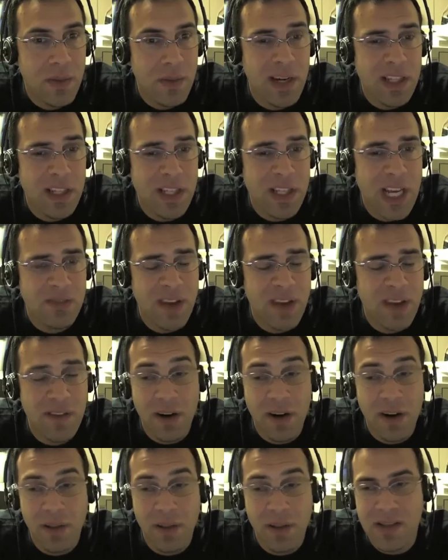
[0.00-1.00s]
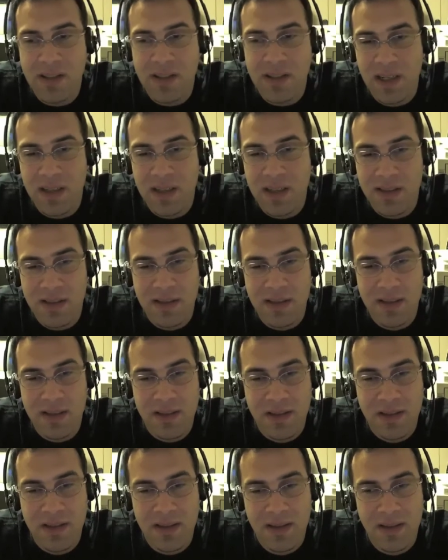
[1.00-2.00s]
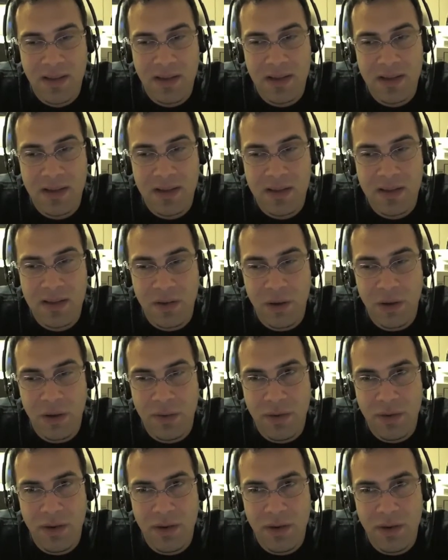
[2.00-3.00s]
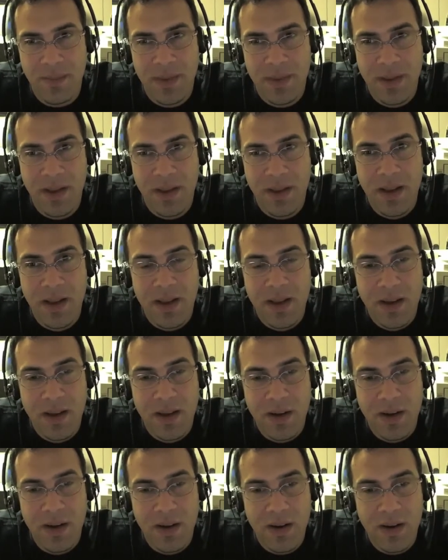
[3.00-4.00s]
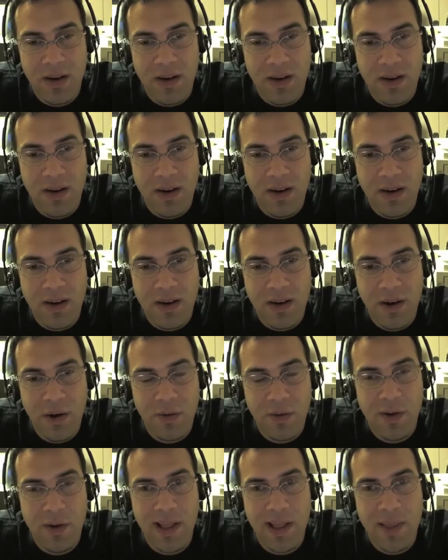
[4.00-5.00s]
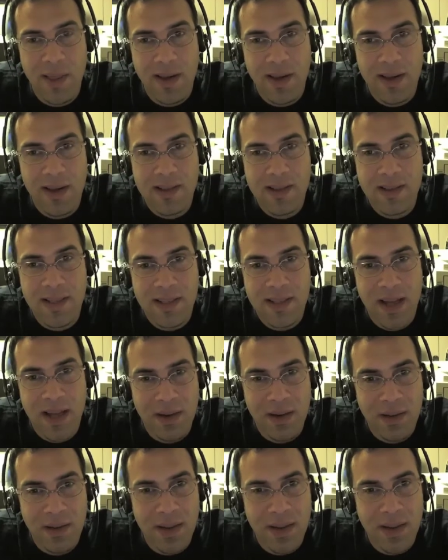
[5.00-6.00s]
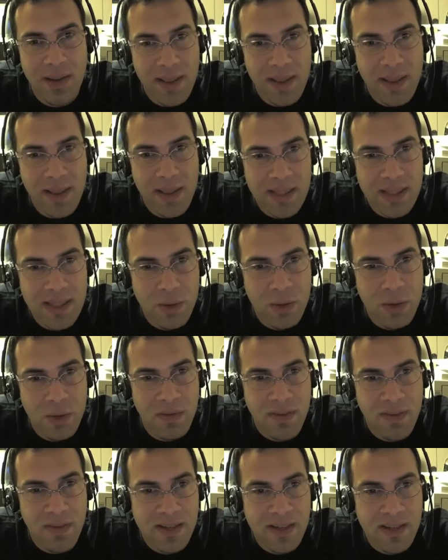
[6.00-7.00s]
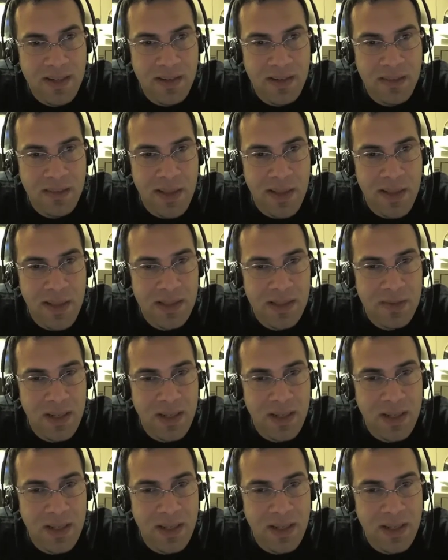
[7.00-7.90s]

I changed 500,000 lines. Mm. Five hundred so over, overall. Overall, I think six hundred, but I think that's more refactoring. Maybe that's why.